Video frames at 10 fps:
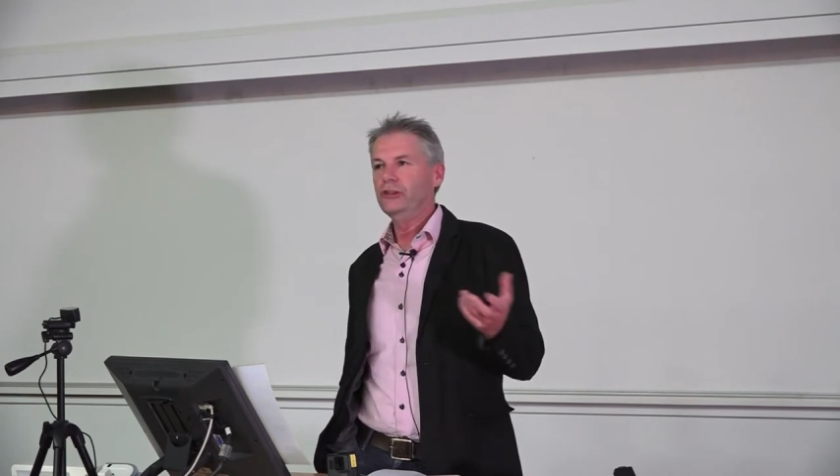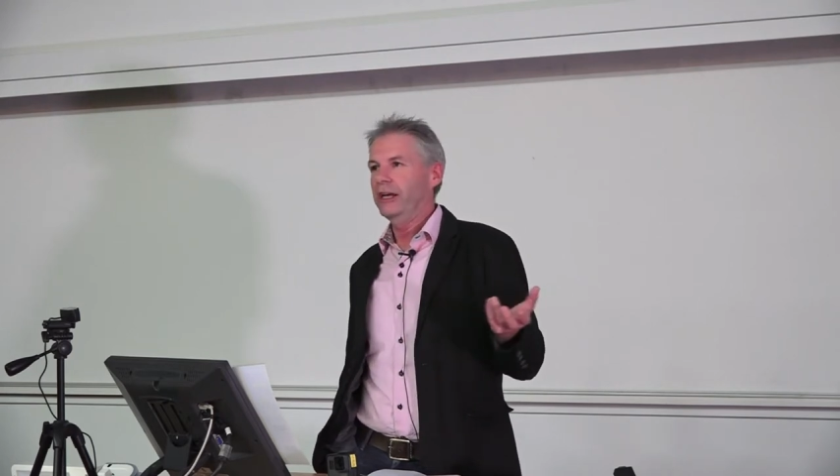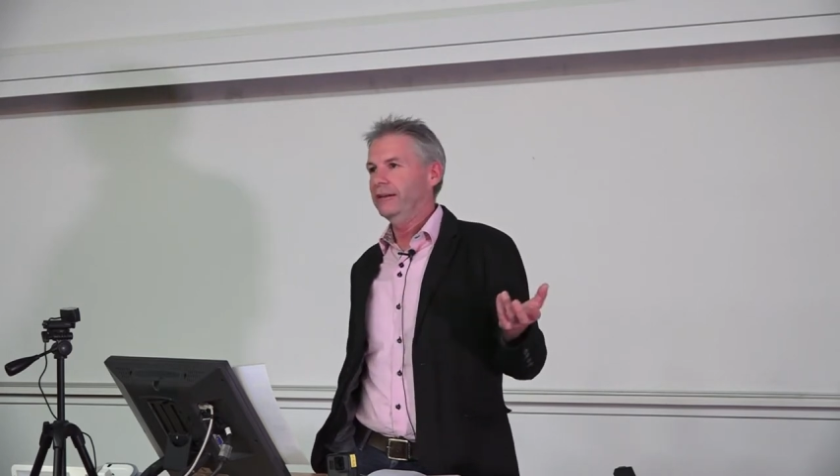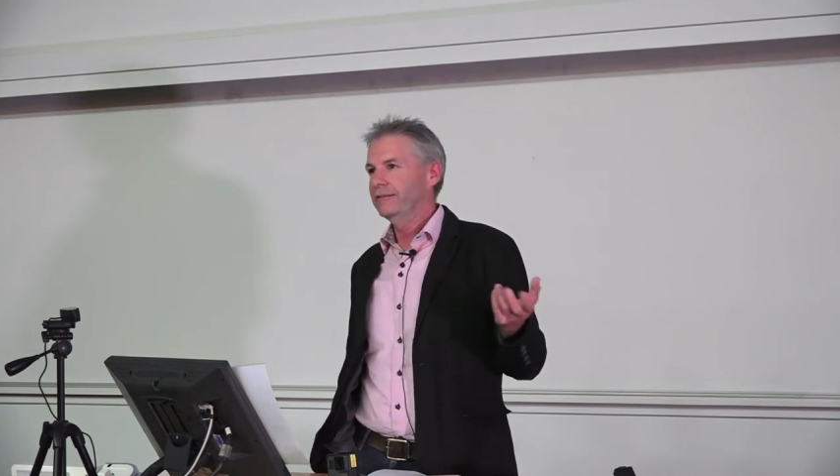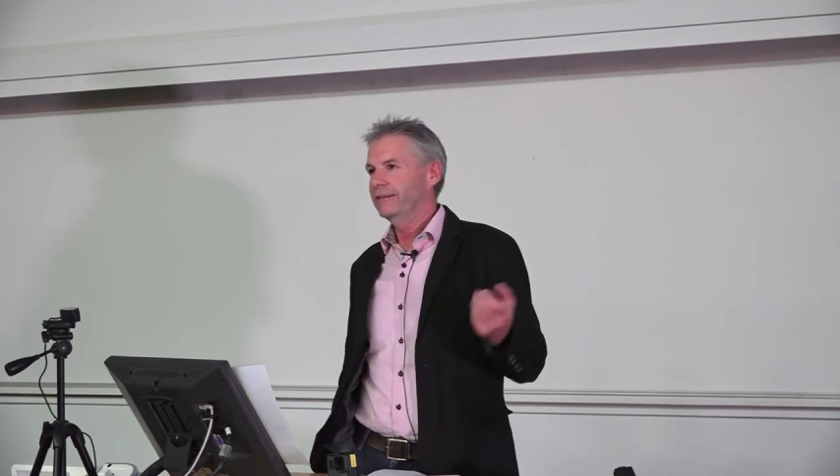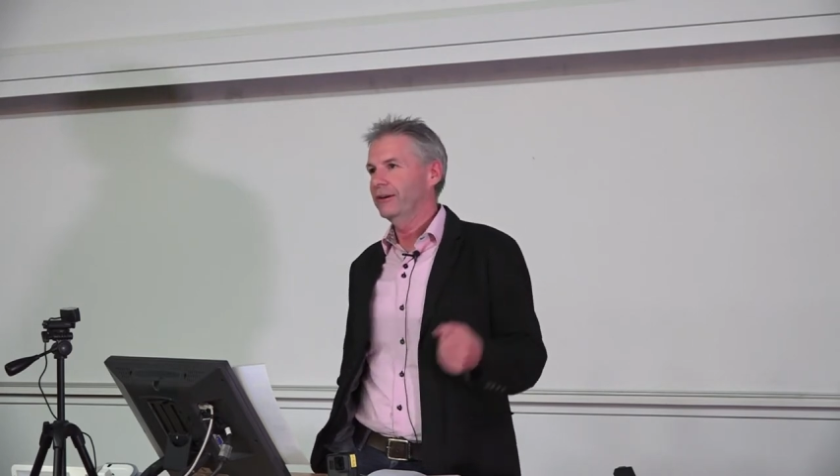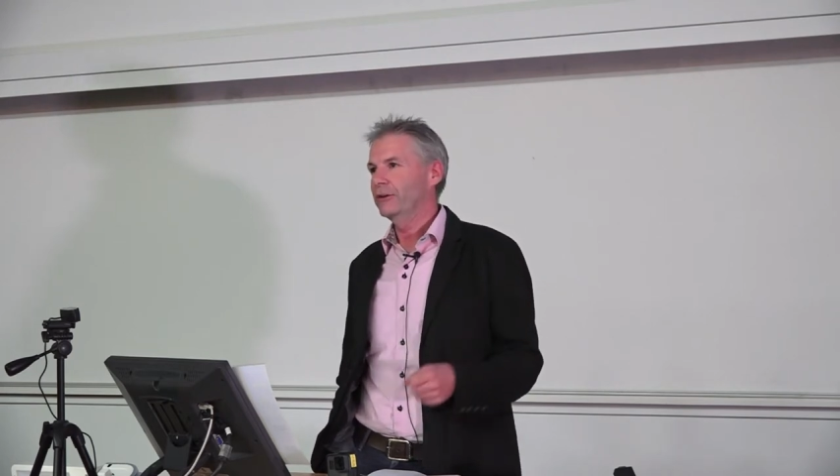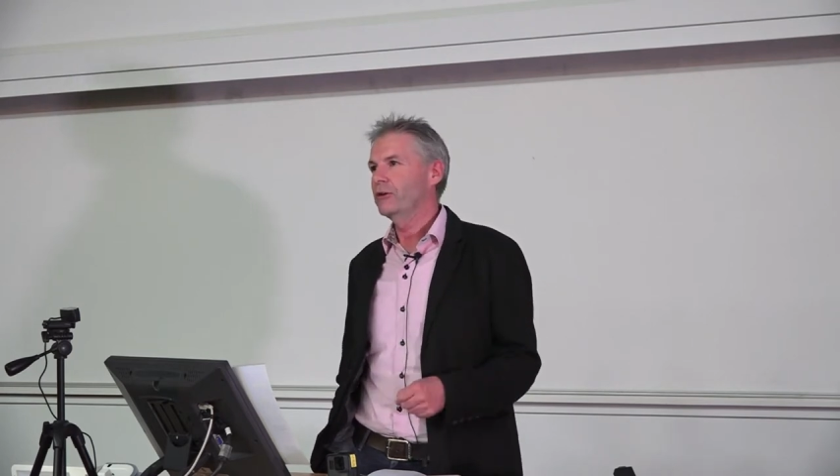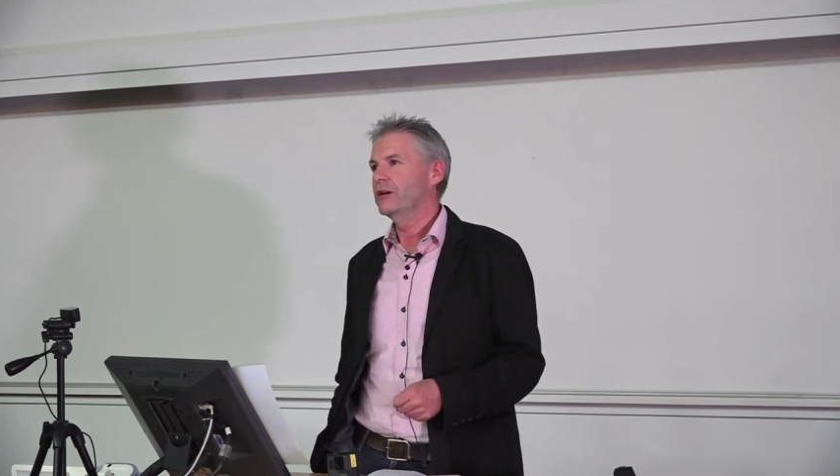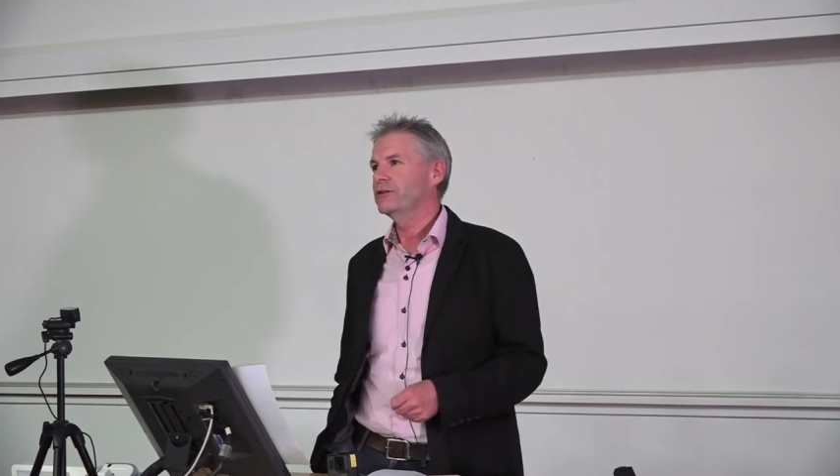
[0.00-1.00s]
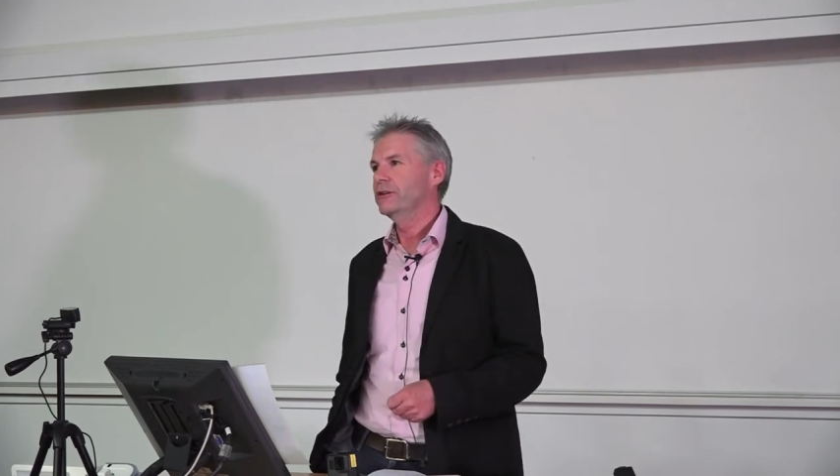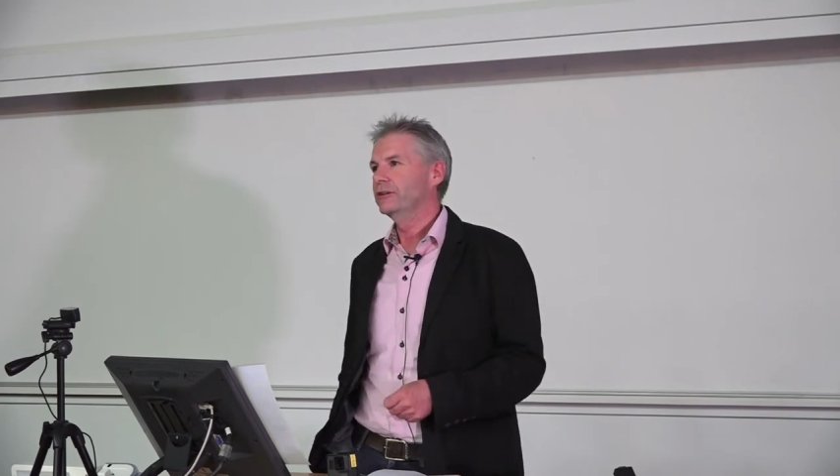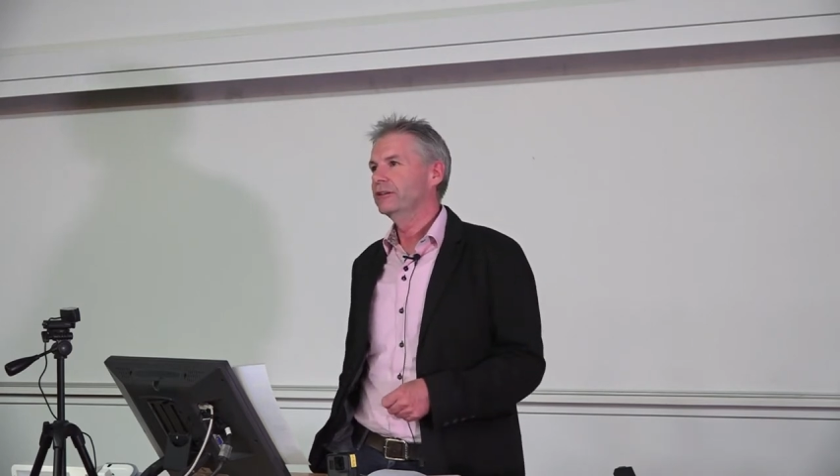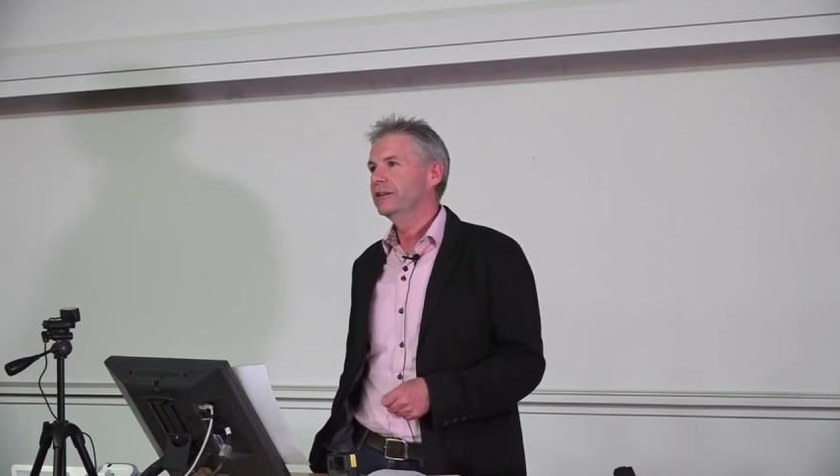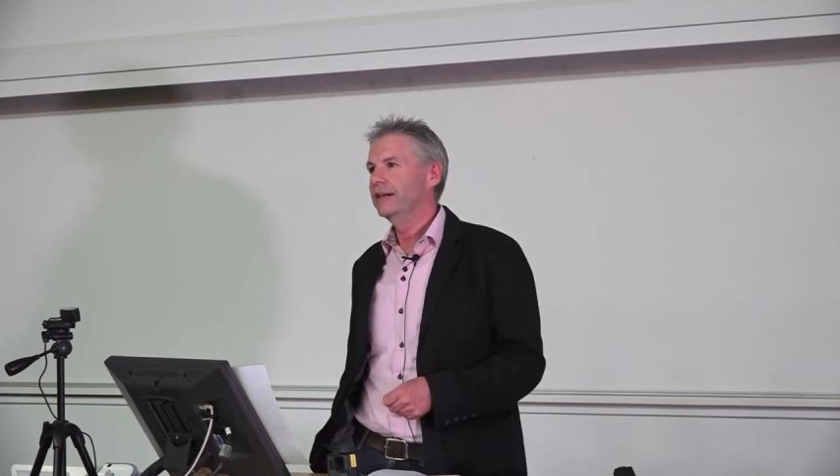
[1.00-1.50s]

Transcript: Jet here in Christchurch.